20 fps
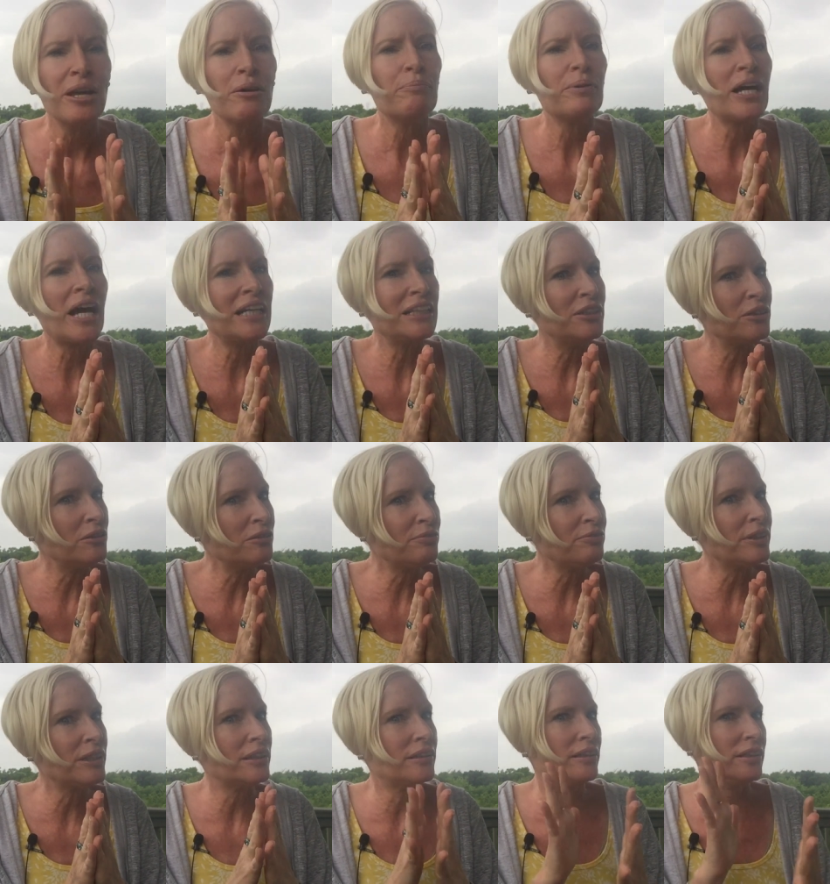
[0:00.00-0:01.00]
But I do
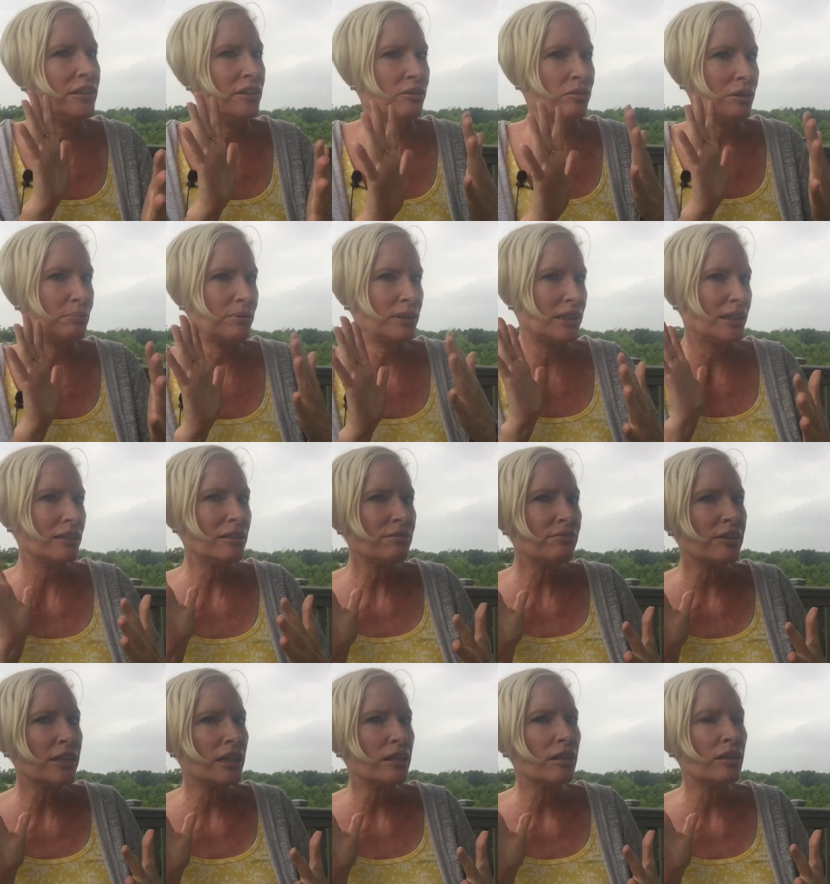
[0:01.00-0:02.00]
feel the disruption in the
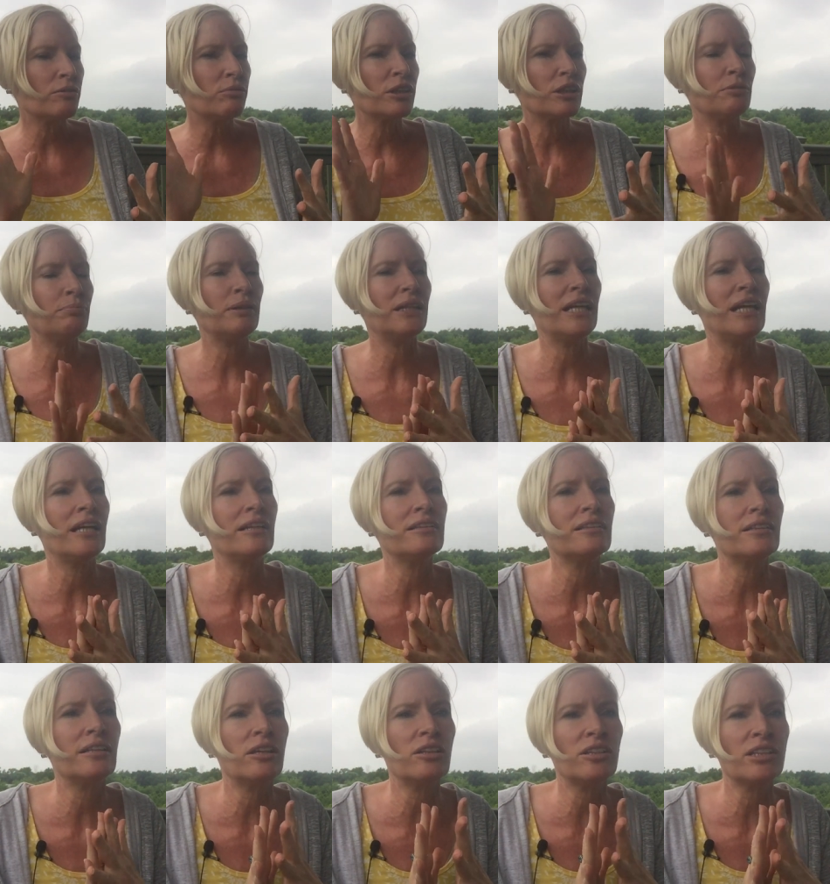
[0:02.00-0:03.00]
field, which
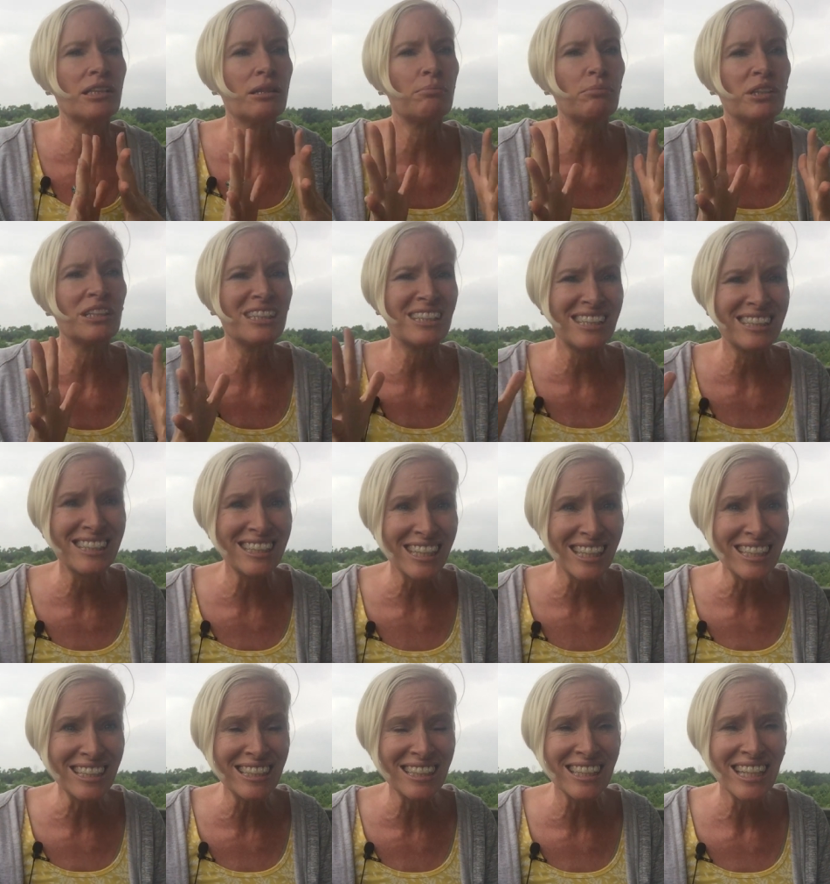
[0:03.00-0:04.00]
means there's some
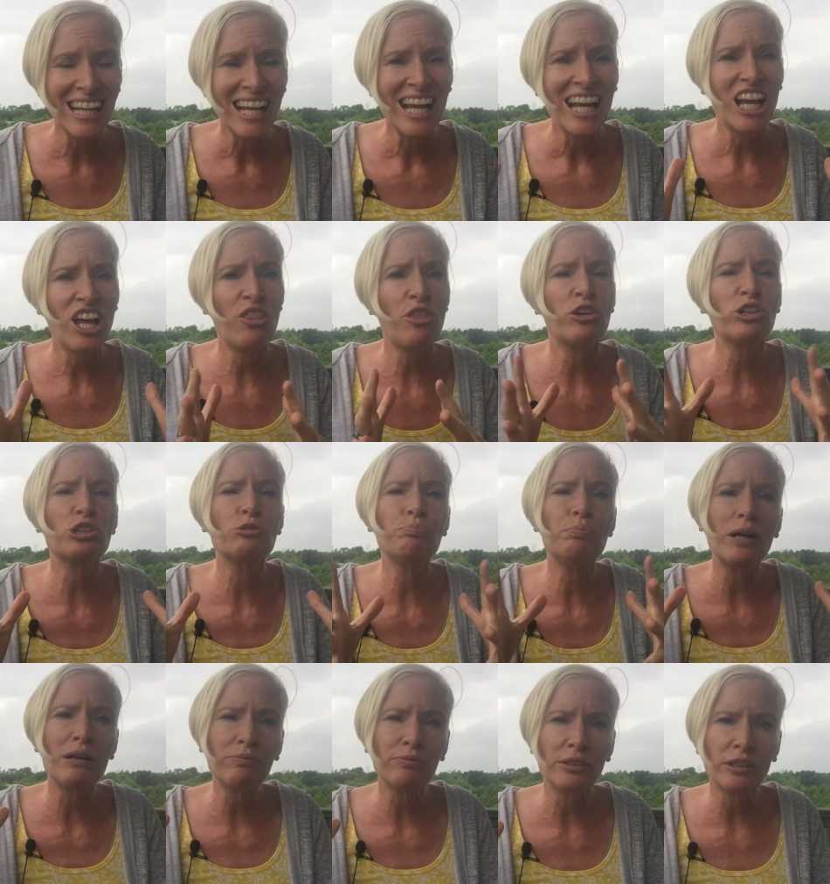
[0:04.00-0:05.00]
resistance and there's
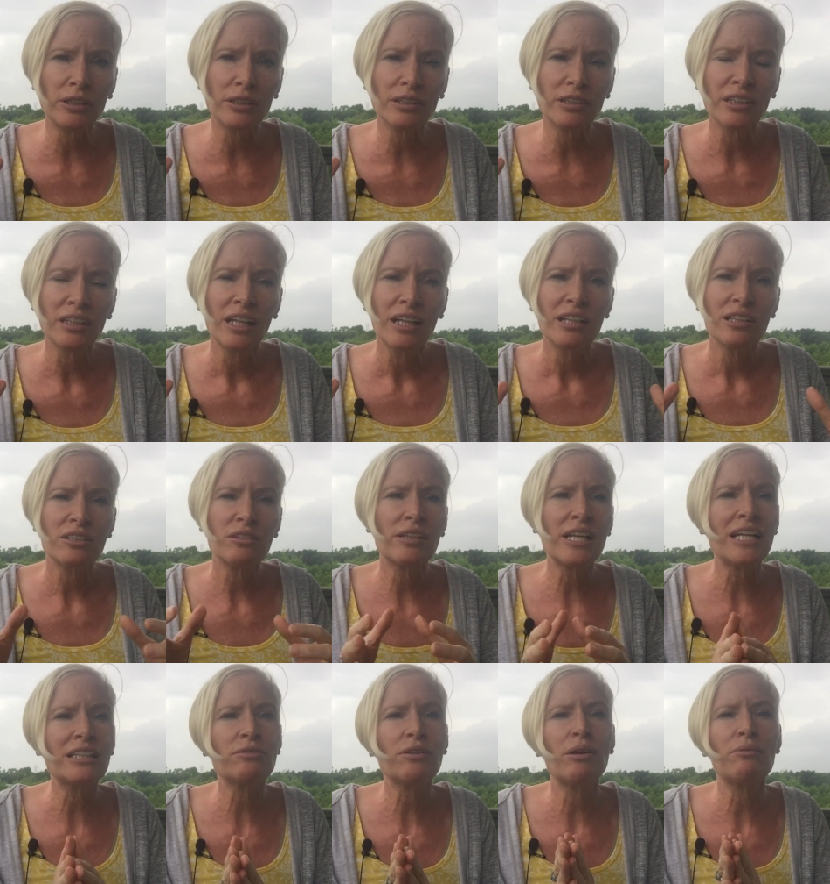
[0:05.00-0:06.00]
buffers. So
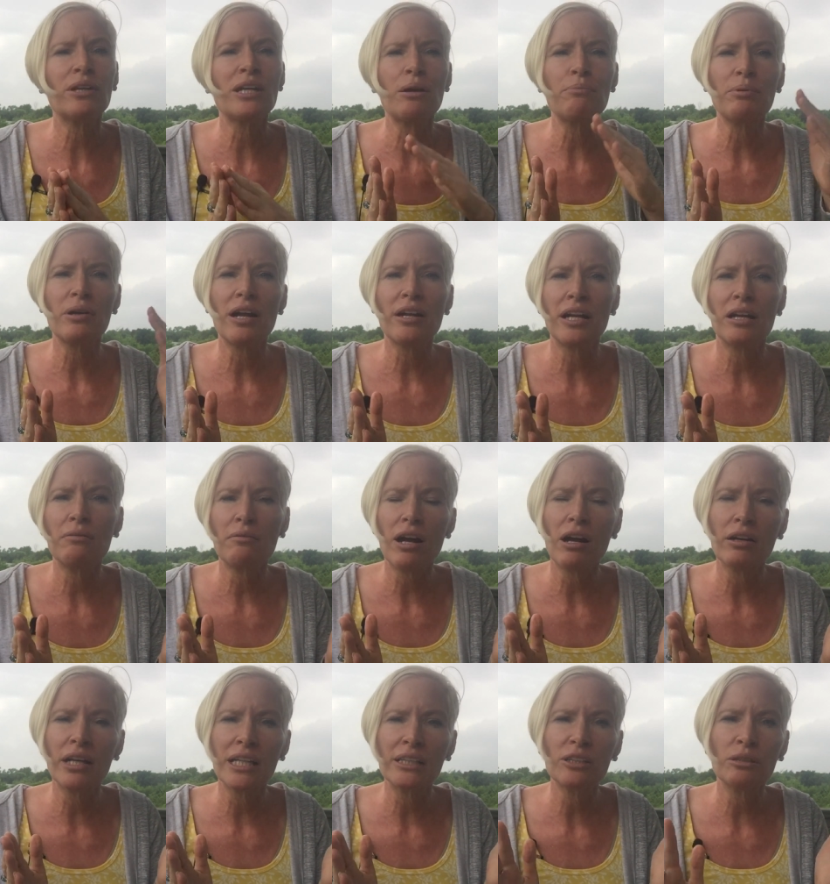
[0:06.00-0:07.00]
that's why when I brought in
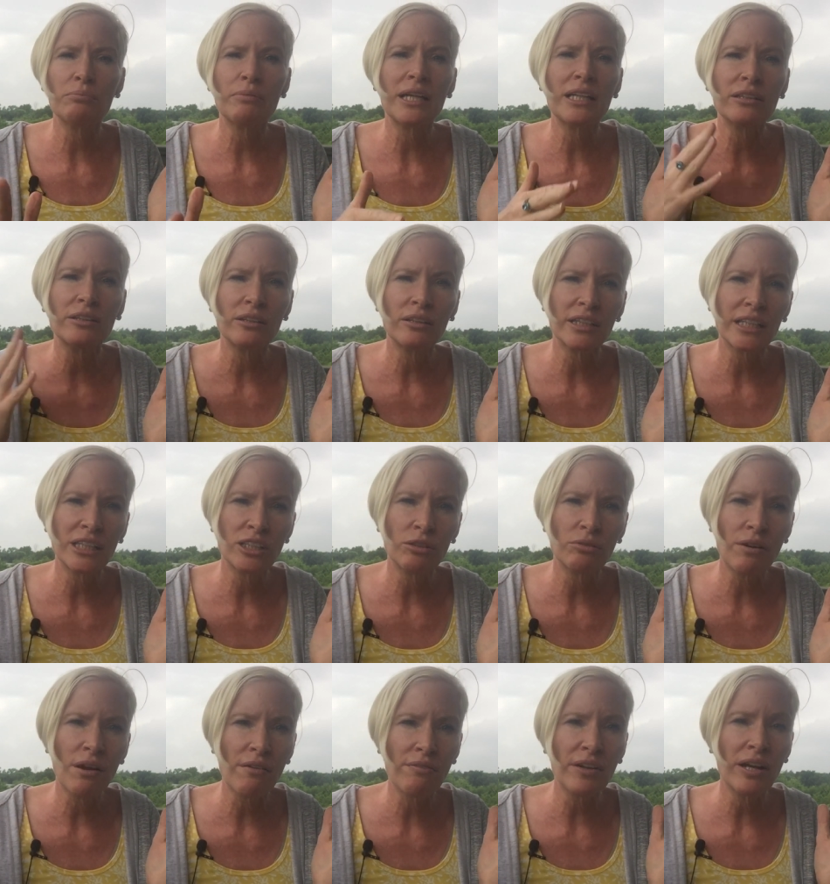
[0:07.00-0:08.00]
Archangel Michael and Archangel
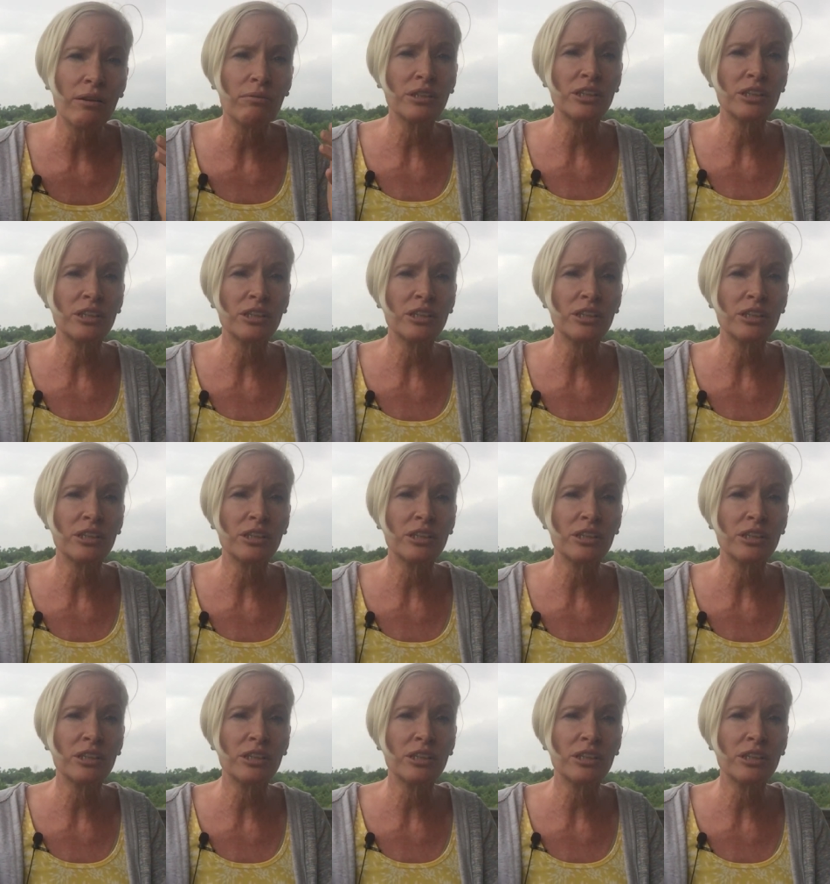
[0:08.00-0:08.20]
Raphael,